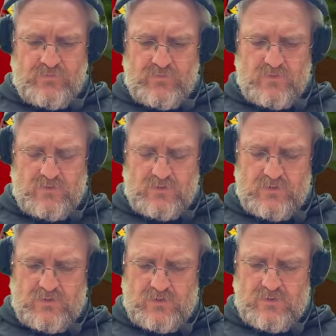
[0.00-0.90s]

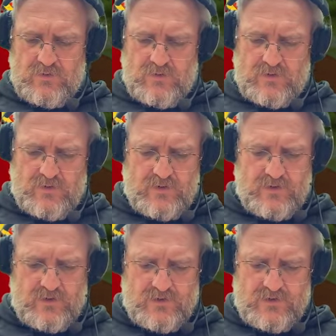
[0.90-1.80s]

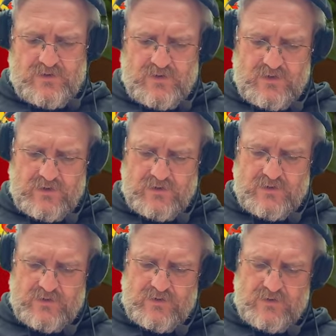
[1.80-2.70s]
4,
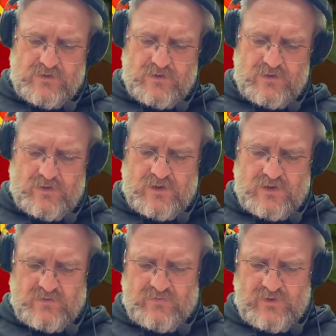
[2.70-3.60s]
6, and
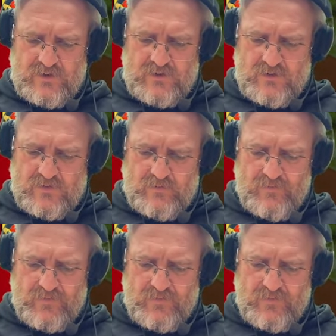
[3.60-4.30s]
ask for help.